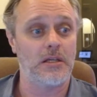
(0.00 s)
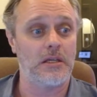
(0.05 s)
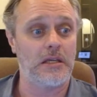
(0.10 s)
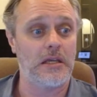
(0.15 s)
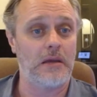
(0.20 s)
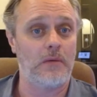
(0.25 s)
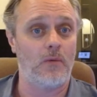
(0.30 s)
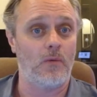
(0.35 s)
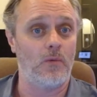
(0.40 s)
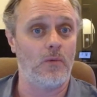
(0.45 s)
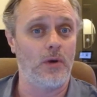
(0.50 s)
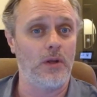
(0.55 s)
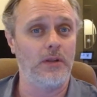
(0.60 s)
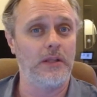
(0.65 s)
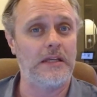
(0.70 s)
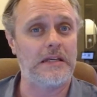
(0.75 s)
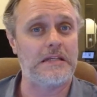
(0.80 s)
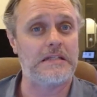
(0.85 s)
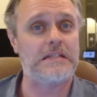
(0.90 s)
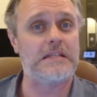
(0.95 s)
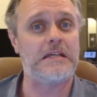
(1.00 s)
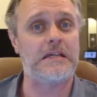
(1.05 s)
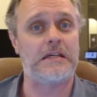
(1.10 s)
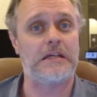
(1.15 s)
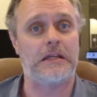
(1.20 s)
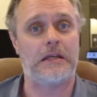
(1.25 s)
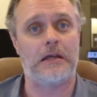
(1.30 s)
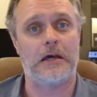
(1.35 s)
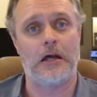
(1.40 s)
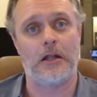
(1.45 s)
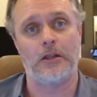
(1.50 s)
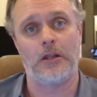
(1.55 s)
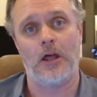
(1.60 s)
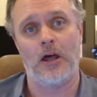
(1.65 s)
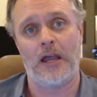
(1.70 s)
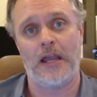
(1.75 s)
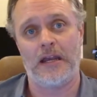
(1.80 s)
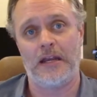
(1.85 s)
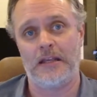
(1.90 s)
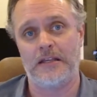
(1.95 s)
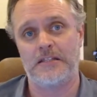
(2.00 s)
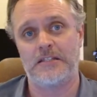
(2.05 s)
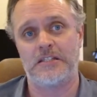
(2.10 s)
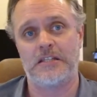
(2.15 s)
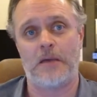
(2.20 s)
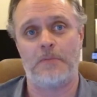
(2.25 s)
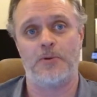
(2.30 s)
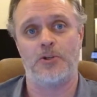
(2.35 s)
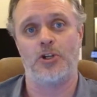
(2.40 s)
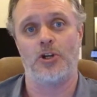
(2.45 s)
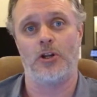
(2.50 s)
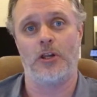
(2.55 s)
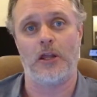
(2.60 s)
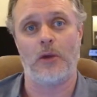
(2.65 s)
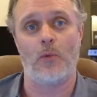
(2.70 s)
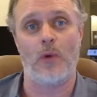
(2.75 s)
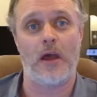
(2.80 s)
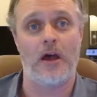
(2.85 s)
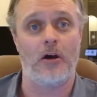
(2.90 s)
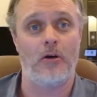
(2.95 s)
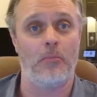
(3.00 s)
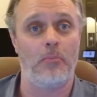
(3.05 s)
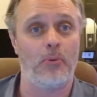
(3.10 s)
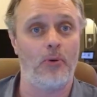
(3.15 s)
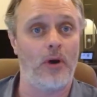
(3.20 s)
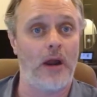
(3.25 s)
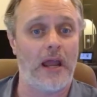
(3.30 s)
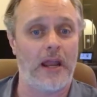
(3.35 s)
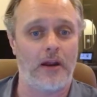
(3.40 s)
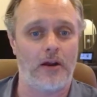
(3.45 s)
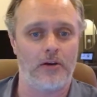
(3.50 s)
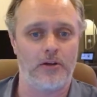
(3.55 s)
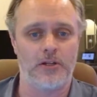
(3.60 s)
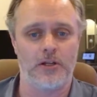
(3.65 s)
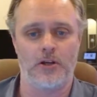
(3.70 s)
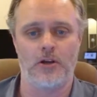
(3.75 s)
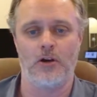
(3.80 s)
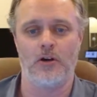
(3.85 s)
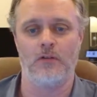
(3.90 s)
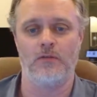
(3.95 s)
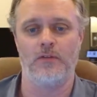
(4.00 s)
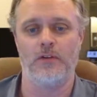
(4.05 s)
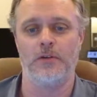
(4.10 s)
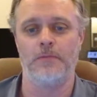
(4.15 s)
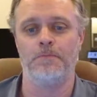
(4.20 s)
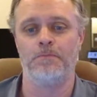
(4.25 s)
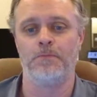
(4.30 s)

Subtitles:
it really did align exceptionally well prior to COVID.